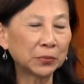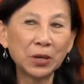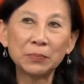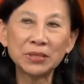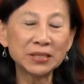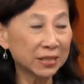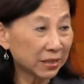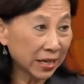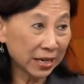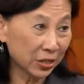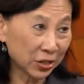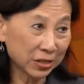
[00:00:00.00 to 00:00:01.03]

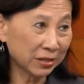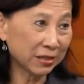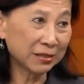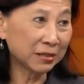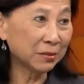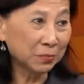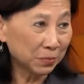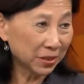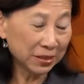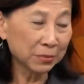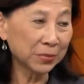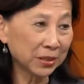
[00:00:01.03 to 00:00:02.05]
representation and
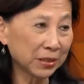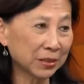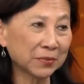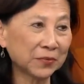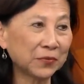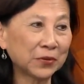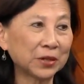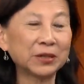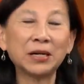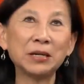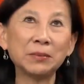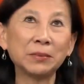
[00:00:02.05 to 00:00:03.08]
symbolism for
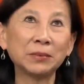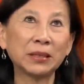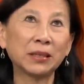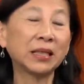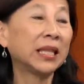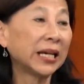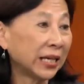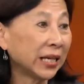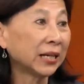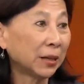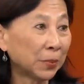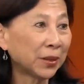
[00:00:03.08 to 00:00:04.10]

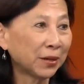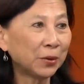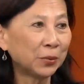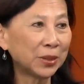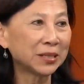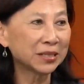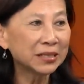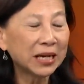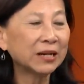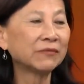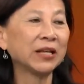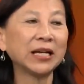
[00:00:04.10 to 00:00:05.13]
lighting up one's
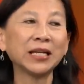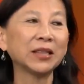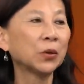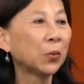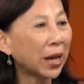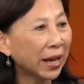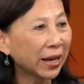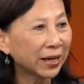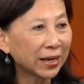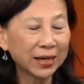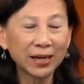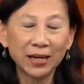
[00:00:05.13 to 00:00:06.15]
life, lighting the way.
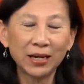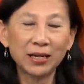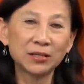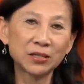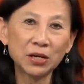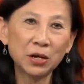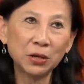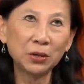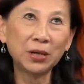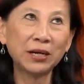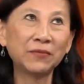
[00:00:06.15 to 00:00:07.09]
And so I